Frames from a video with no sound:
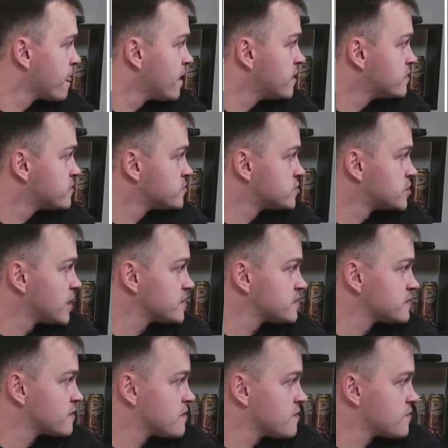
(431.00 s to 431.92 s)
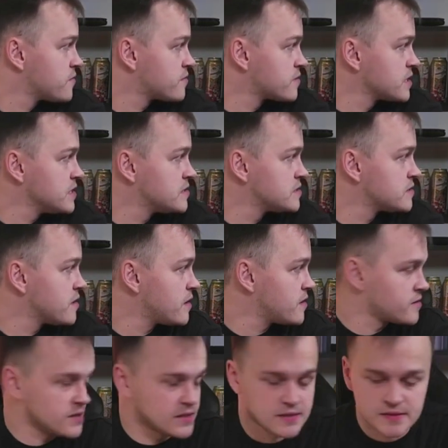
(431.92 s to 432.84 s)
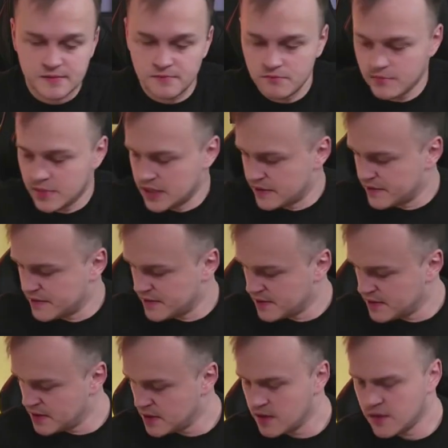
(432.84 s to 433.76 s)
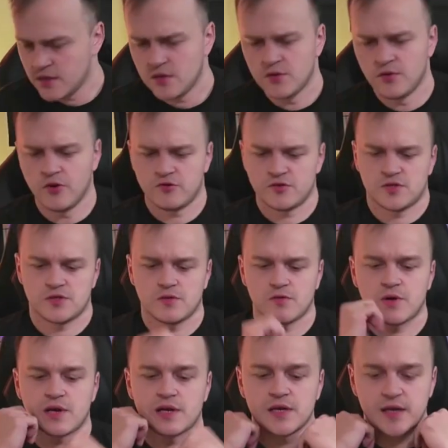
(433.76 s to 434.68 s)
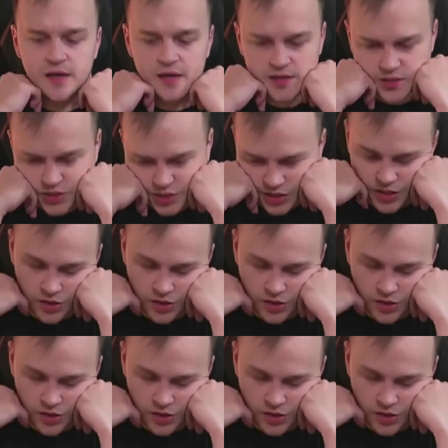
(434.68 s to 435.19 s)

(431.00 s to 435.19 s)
Just 3 stars, but not so clear actually.